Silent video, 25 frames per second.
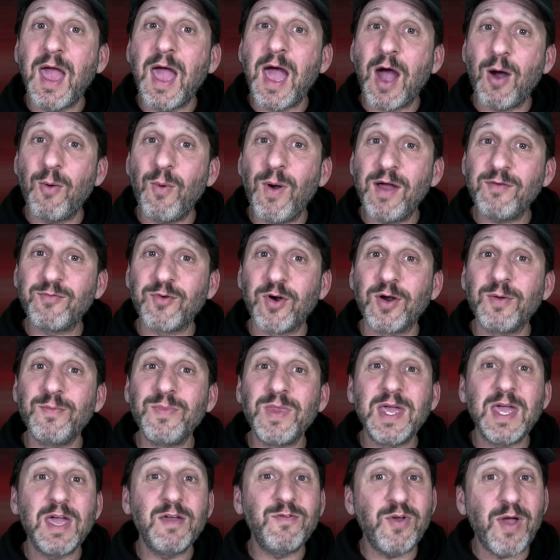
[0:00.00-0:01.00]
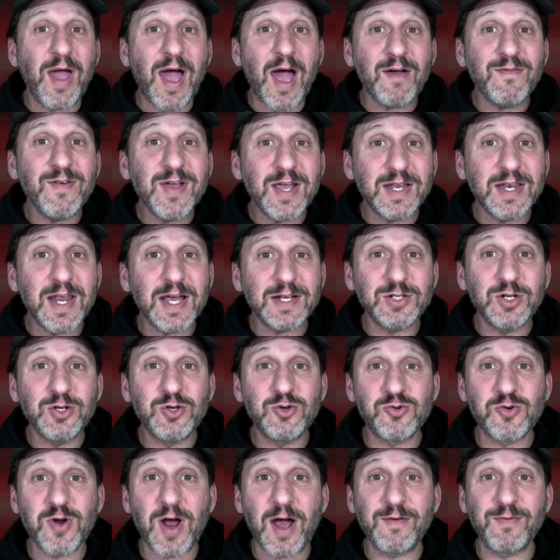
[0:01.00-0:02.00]
However, if you haven't
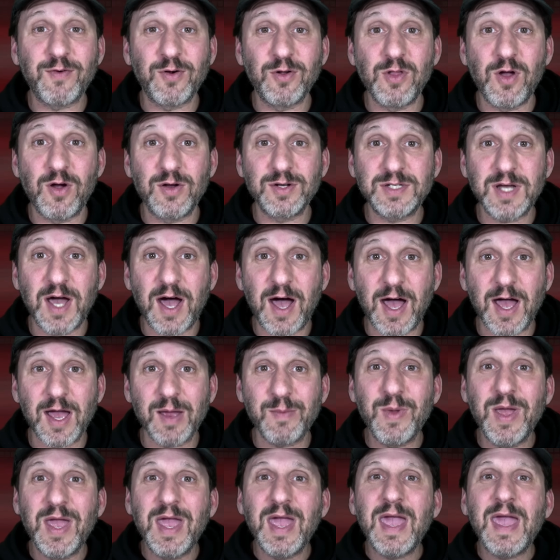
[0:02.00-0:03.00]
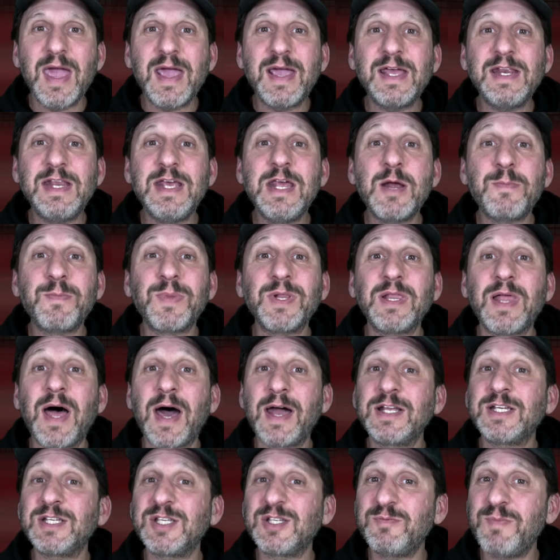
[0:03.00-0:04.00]
connected your drive for a long time it can eat up a
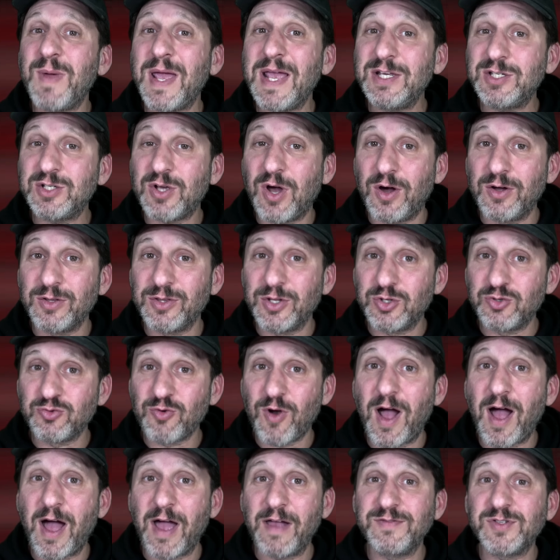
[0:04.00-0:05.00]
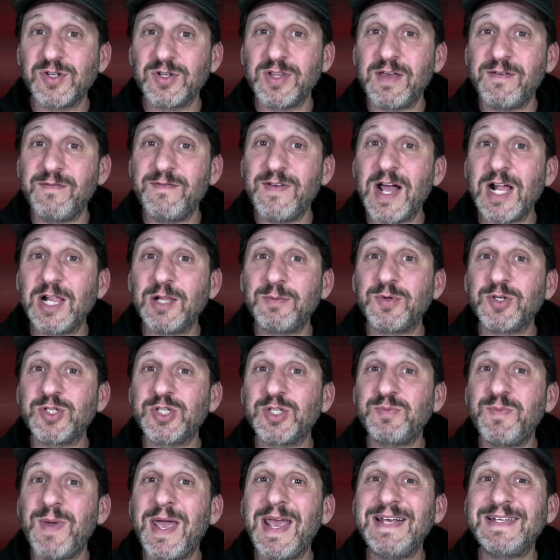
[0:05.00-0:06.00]
lot of space on the drive so the available
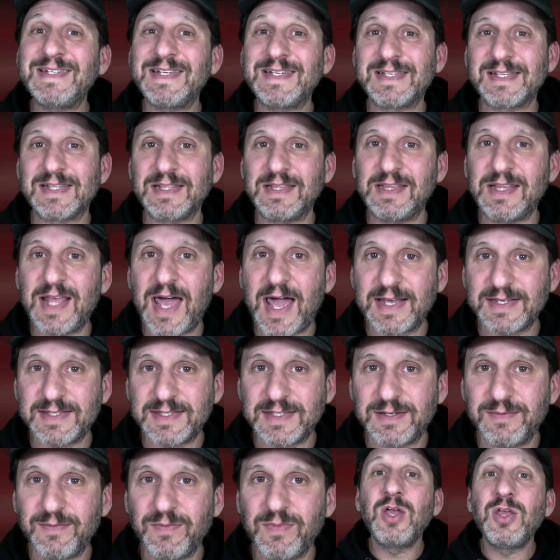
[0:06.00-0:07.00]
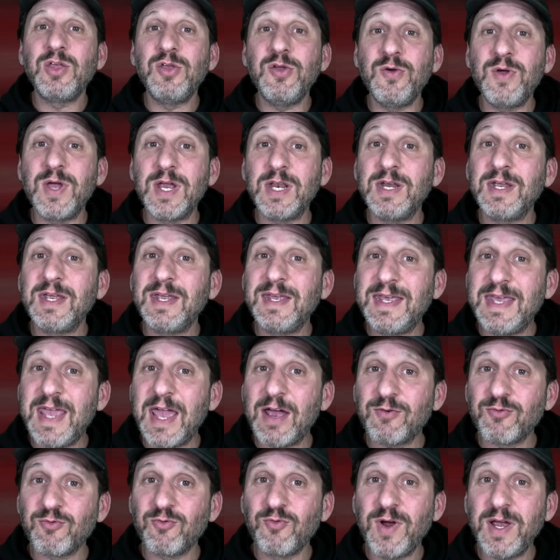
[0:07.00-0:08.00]
space is less. You can
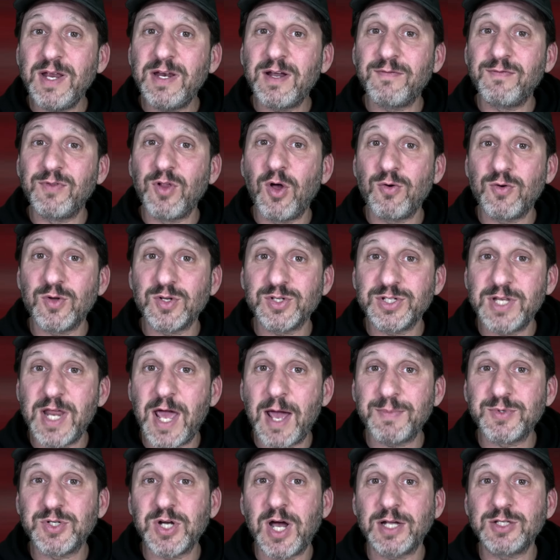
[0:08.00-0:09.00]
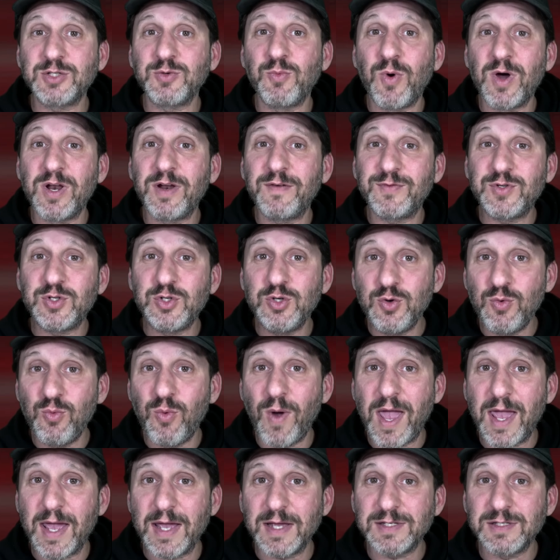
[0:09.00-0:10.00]
get rid of local snapshots one of two
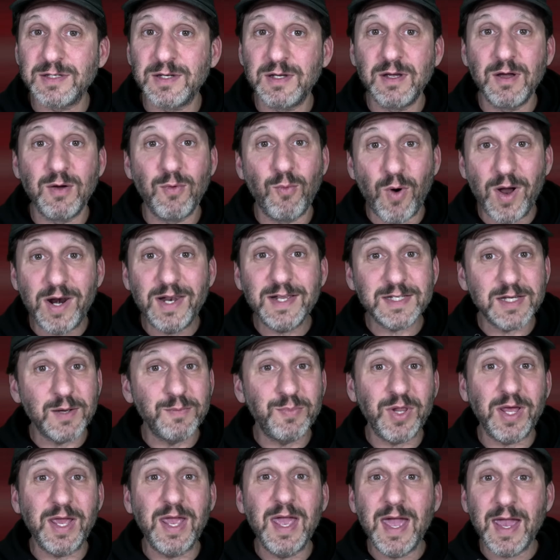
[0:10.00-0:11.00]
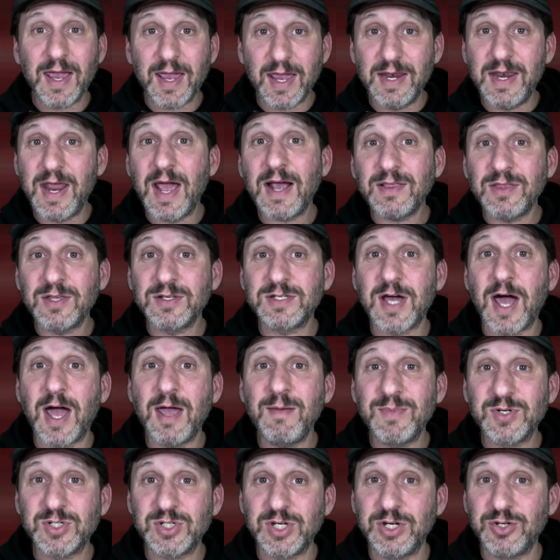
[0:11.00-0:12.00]
ways. One is simply connect the
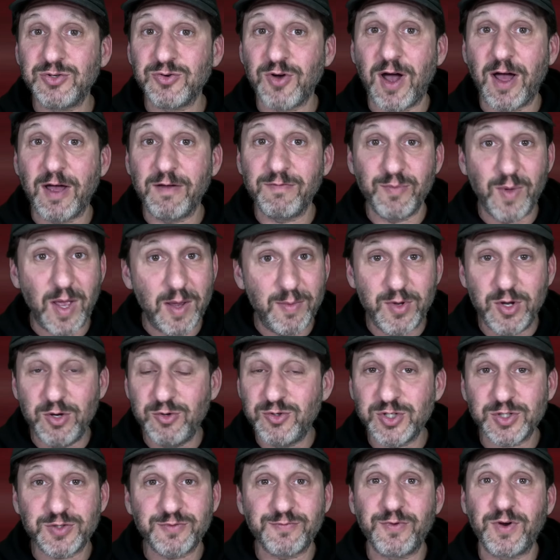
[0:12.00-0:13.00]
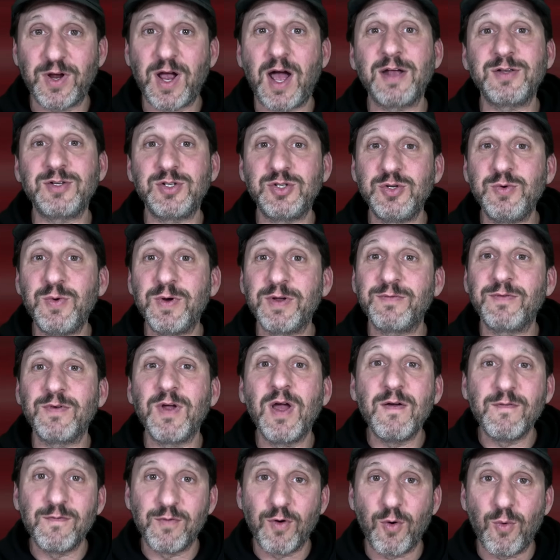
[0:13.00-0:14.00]
Time Machine drive. Maybe you just forgot to do it
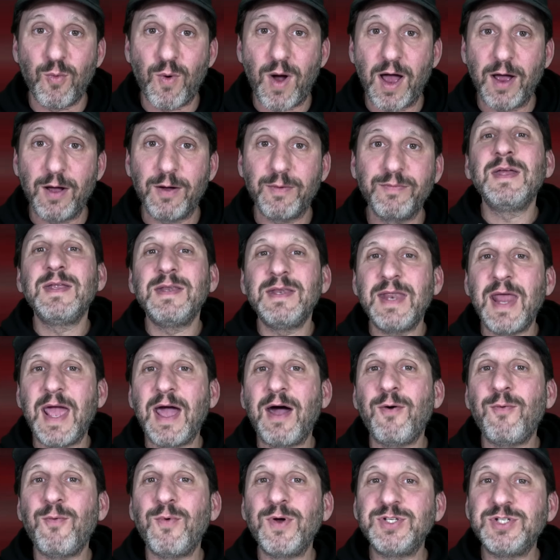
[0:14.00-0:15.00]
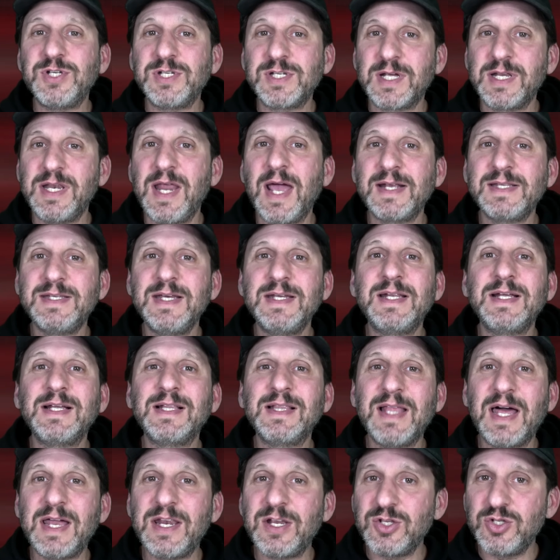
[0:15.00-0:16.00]
for a while. Now once it's
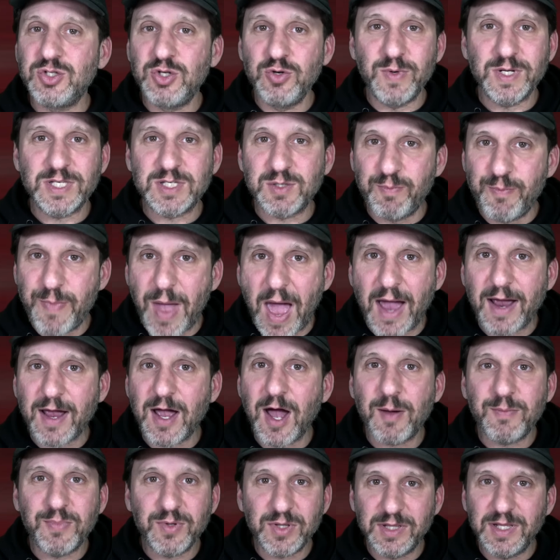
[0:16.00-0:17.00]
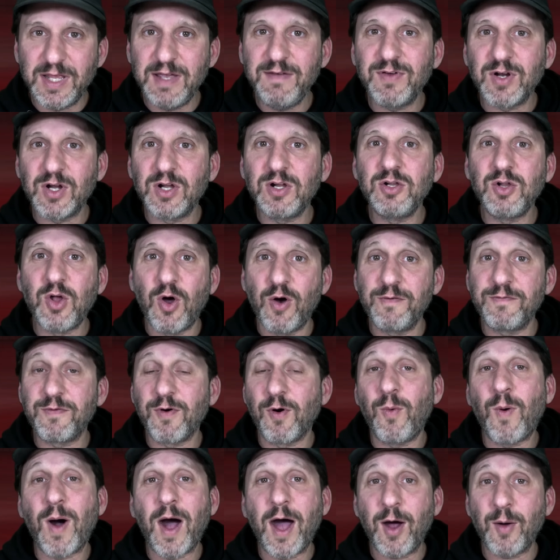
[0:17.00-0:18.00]
connected let it do its backup. Leave it alone
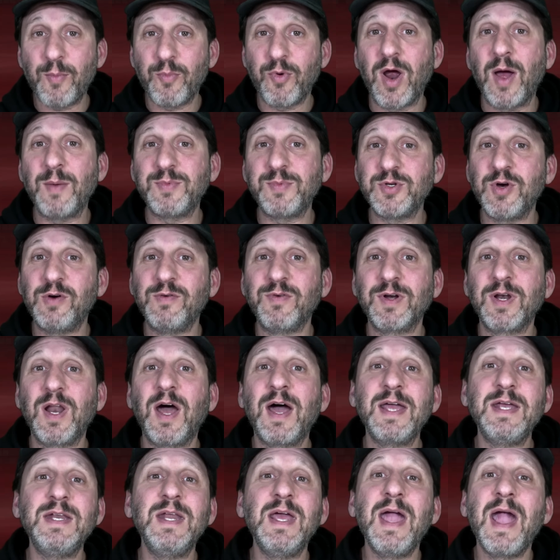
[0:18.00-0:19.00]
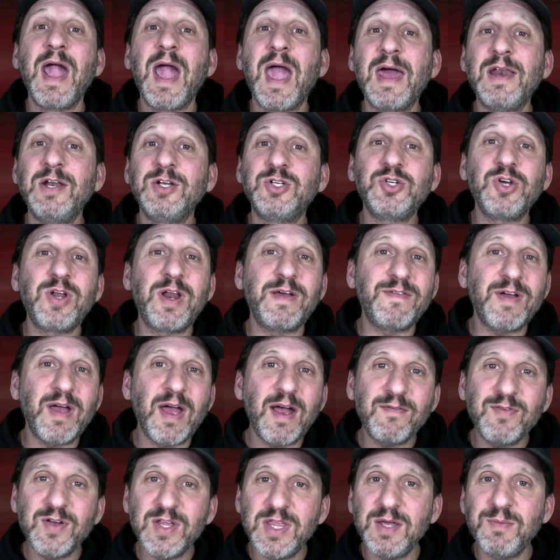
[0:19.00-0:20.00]
for a while, perhaps overnight, and it should have
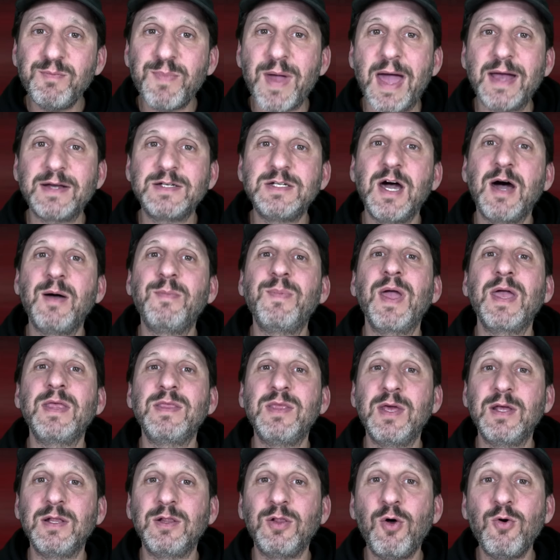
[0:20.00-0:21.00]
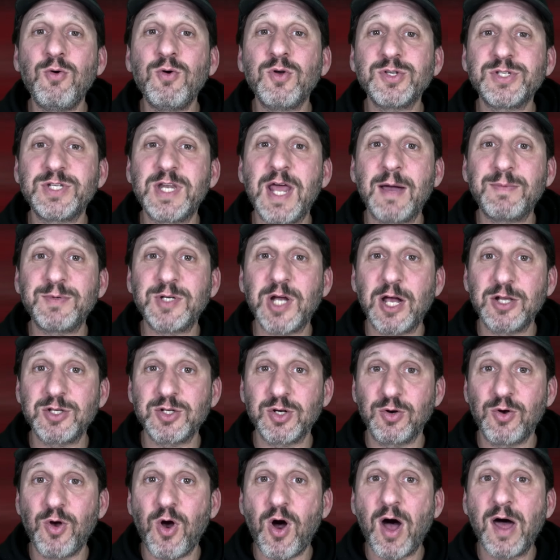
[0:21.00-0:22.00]
everything backed up and the local
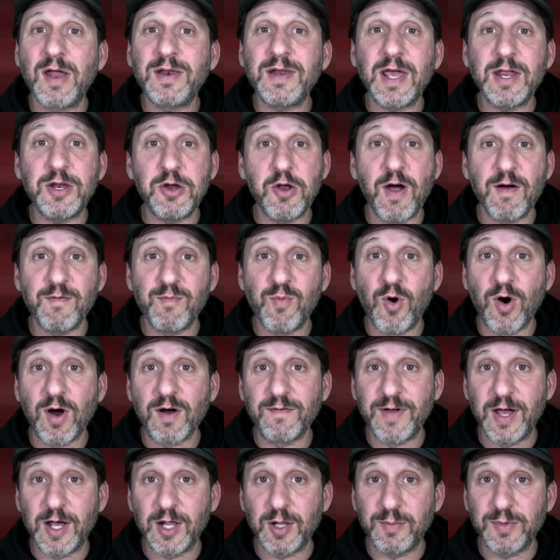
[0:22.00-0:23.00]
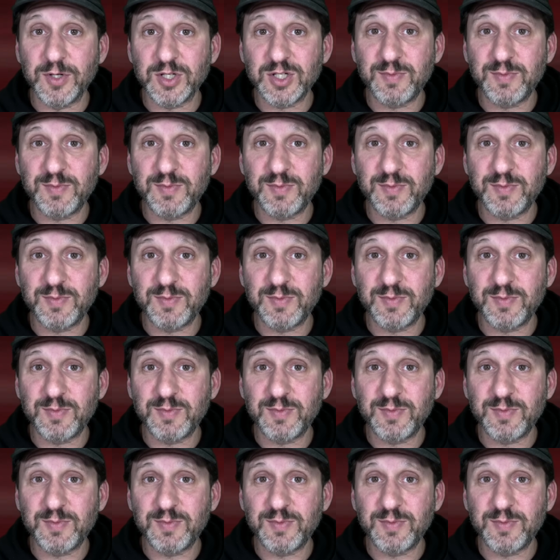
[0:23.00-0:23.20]
snapshots are gone and you have more available